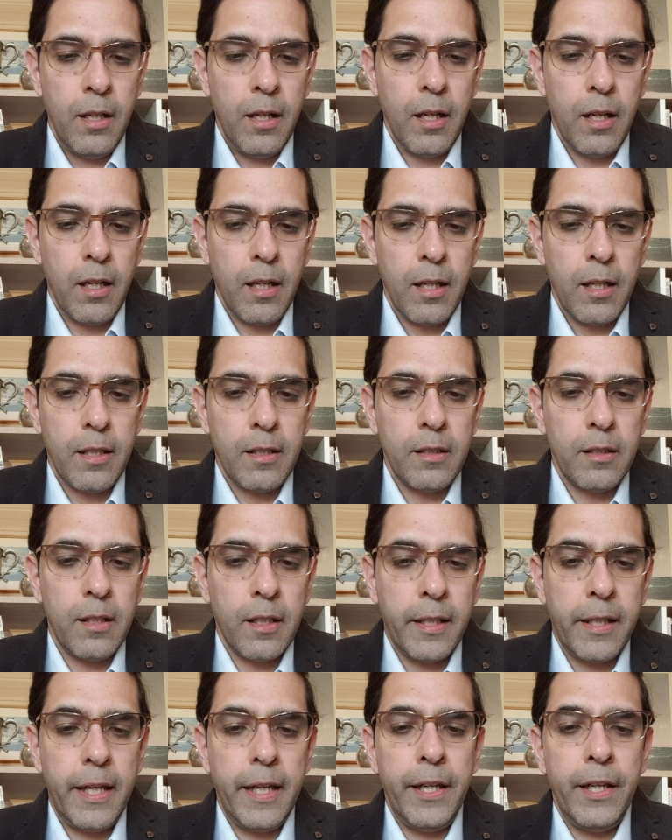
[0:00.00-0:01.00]
And the
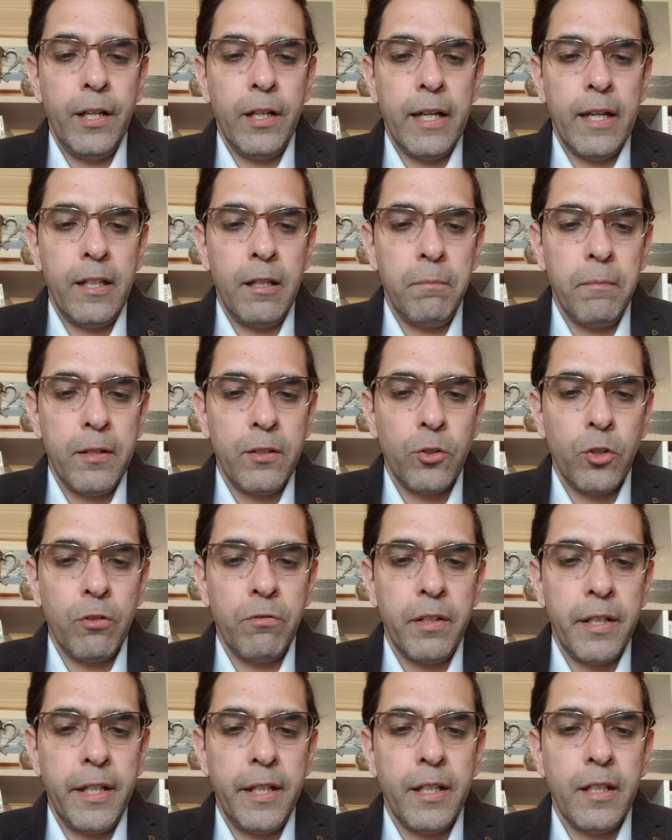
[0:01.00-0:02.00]
key element
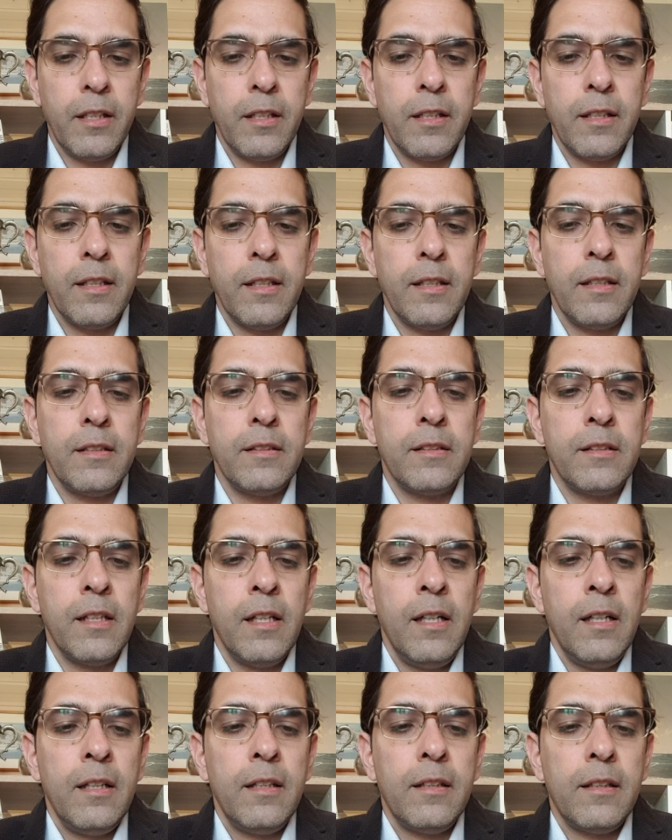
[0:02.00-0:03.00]
over here is
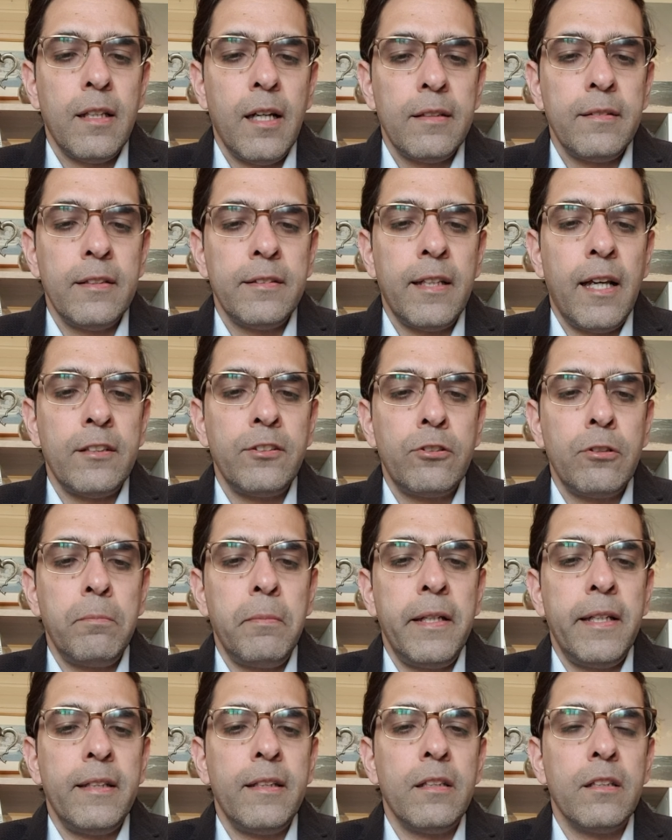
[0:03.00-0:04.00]
that this has to
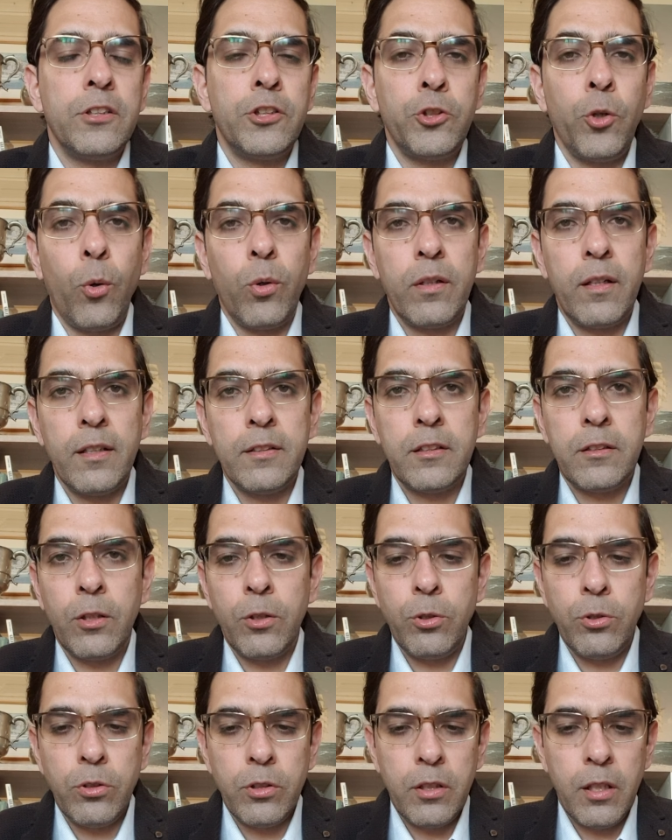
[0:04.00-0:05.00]
be the shortest
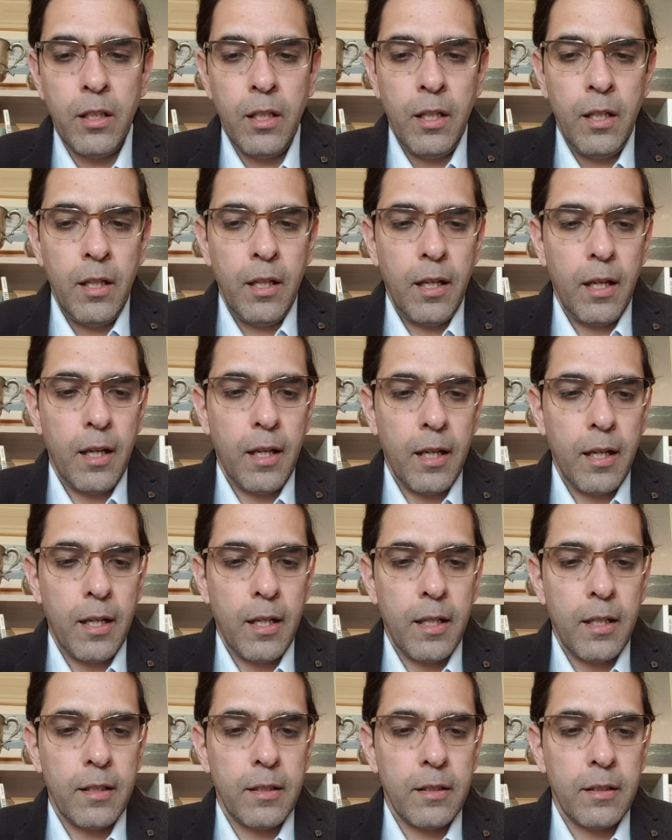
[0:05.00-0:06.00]
route
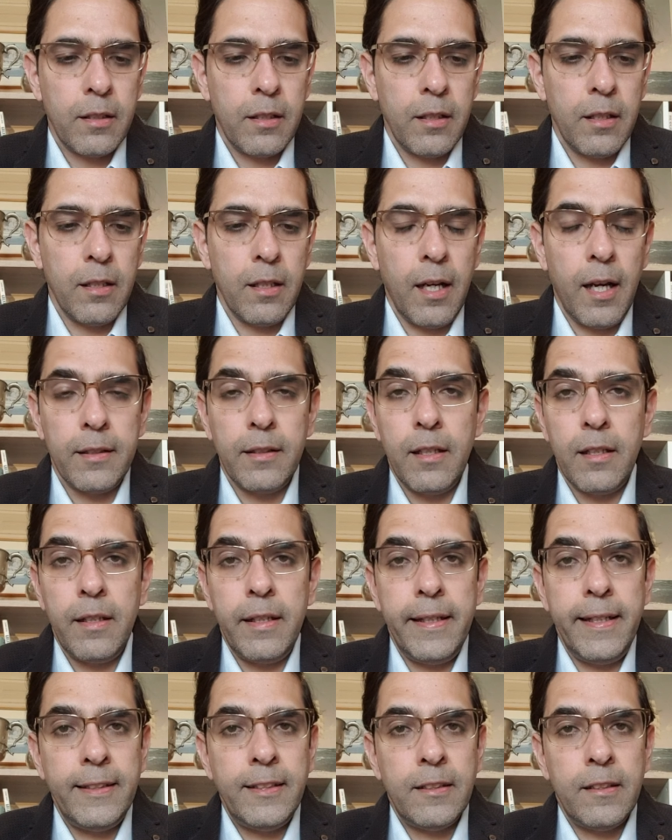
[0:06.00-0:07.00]
and at the
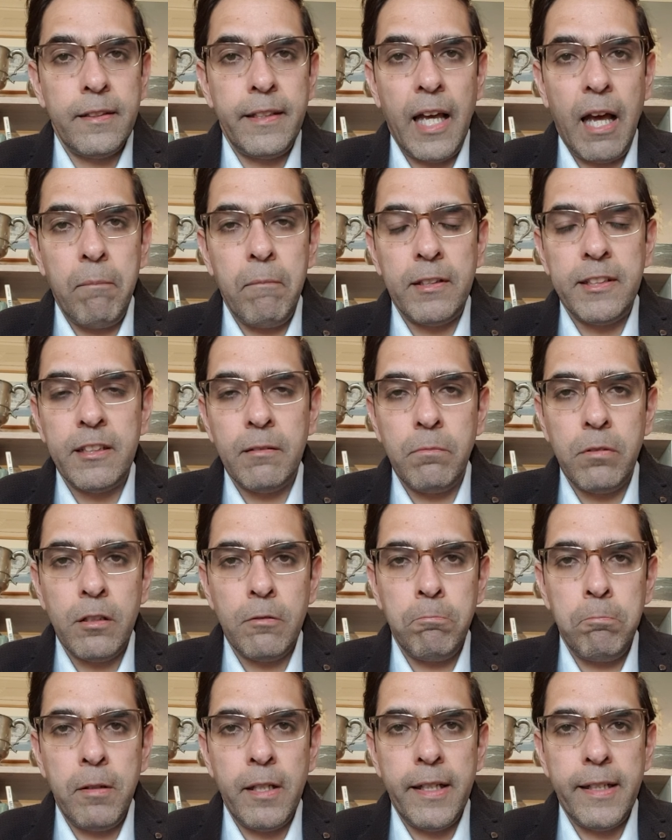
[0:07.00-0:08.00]
least
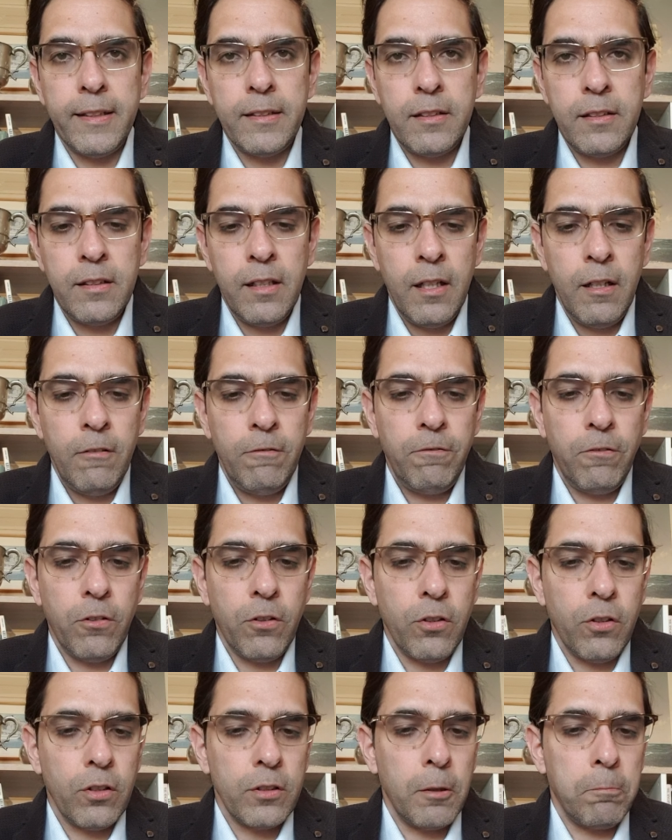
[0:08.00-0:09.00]
damageable place
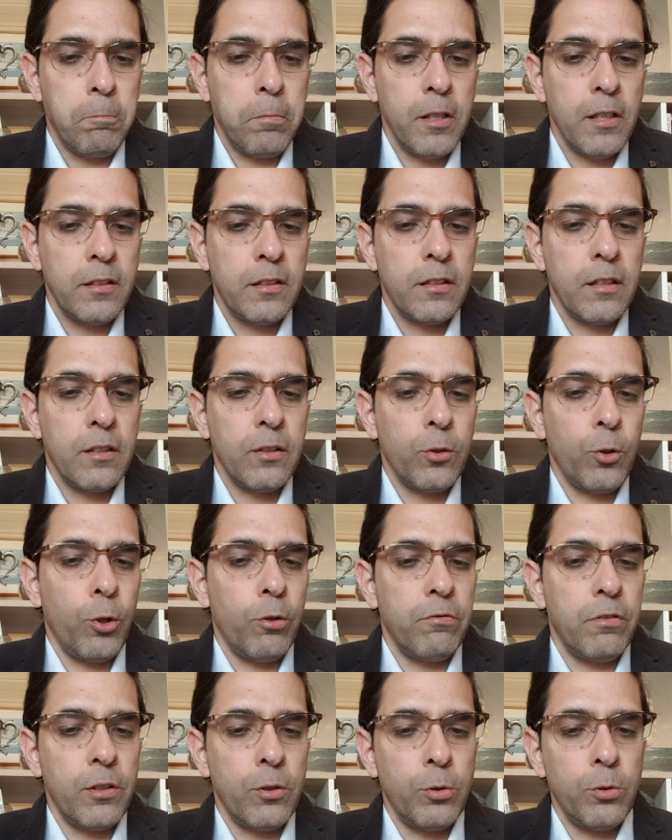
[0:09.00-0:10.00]
for the person
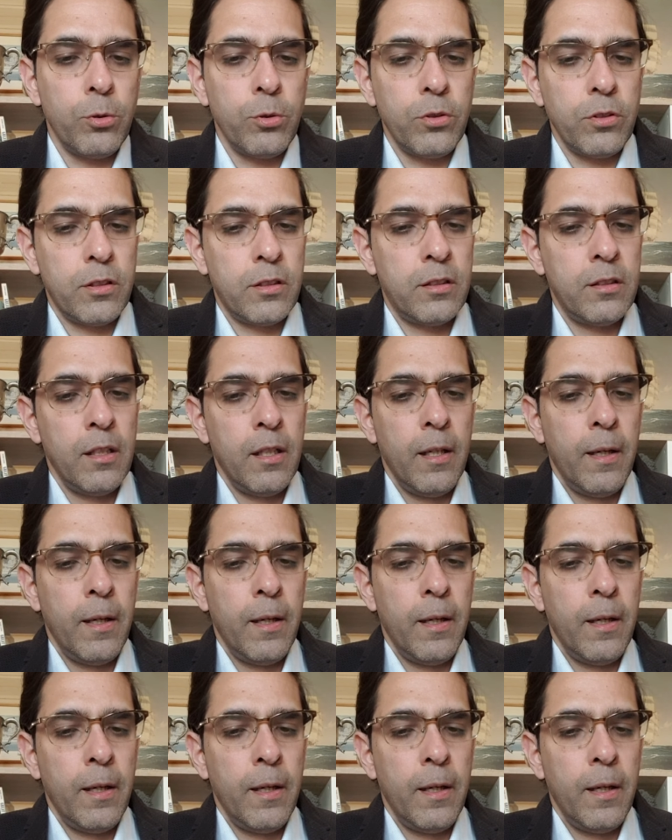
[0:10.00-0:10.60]
over whose